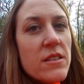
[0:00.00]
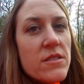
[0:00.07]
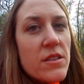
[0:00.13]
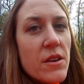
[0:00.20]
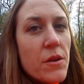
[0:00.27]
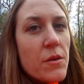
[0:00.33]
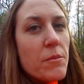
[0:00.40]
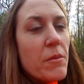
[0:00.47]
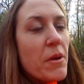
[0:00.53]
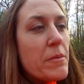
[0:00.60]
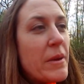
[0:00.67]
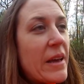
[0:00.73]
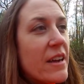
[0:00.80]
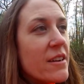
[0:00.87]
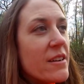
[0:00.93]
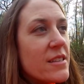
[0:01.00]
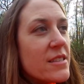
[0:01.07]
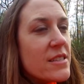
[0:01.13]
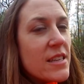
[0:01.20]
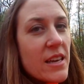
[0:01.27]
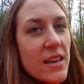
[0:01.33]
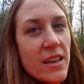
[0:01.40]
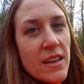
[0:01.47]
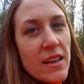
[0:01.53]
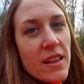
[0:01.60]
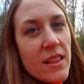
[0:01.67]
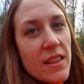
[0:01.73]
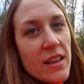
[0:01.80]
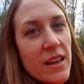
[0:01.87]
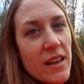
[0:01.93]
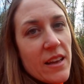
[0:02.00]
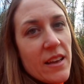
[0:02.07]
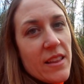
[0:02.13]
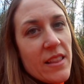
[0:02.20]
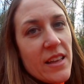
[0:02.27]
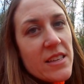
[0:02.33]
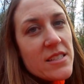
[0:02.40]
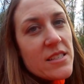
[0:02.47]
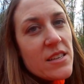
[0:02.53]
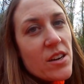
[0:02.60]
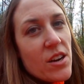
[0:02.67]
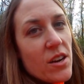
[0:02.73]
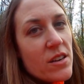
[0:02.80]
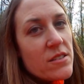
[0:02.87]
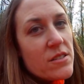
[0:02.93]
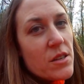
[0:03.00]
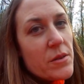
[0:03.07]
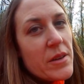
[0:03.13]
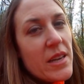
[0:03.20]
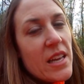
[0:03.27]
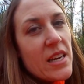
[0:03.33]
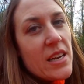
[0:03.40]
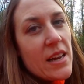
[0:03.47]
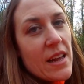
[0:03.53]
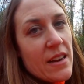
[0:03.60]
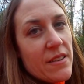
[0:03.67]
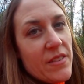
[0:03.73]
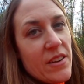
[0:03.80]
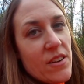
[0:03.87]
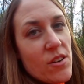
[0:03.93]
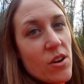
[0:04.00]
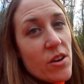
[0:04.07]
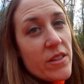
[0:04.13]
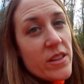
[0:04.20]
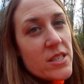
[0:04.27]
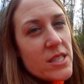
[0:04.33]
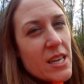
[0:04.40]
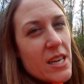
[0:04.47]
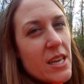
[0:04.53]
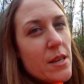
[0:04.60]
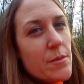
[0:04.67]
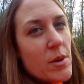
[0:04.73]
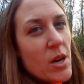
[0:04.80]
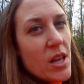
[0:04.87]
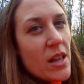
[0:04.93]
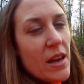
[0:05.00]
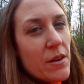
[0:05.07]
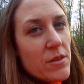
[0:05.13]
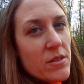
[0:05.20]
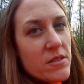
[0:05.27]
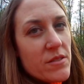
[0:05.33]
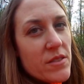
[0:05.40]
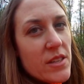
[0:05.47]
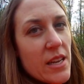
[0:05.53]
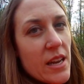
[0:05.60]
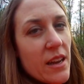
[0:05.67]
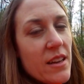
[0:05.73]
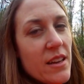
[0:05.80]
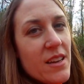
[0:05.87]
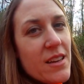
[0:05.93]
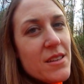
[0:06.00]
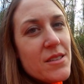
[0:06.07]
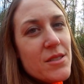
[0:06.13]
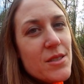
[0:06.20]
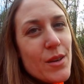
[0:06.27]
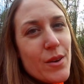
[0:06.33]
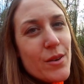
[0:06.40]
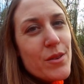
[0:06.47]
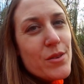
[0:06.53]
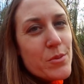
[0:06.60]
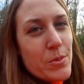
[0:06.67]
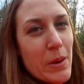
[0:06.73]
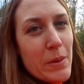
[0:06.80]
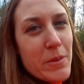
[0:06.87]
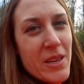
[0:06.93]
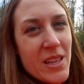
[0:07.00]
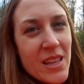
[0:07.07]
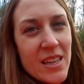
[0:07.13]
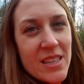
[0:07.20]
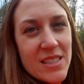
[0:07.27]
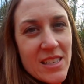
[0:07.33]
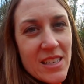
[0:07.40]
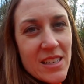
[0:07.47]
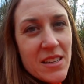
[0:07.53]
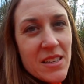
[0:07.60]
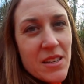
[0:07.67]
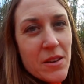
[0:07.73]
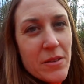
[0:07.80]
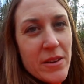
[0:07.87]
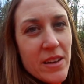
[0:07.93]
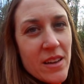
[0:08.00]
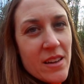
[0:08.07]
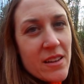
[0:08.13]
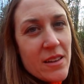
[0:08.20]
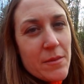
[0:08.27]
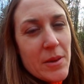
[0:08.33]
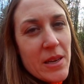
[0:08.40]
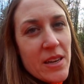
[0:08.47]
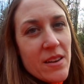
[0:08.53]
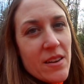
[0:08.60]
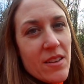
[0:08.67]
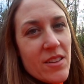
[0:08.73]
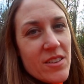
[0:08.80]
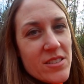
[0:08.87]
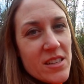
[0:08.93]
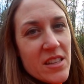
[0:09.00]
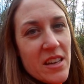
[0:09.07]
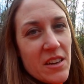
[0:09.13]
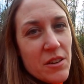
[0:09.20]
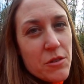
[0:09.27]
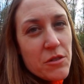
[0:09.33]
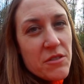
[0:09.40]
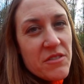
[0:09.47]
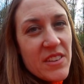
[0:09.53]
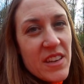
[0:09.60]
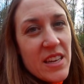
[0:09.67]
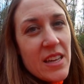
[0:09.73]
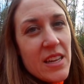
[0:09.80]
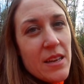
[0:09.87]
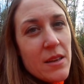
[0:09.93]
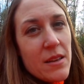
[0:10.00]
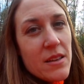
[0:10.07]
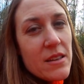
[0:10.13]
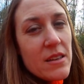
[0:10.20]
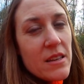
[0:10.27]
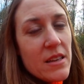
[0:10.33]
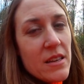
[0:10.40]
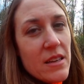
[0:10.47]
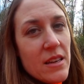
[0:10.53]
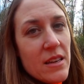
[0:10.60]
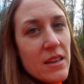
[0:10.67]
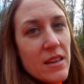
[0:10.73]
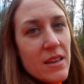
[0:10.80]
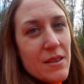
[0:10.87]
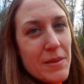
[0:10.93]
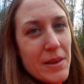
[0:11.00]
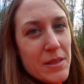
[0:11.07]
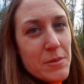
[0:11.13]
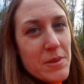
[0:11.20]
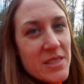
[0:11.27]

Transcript: So my parents say that they see cars going in and out of here all the time, all hours of the day. So there's probably a lot of dealing going on up here. There's a lot of graffiti. That makes me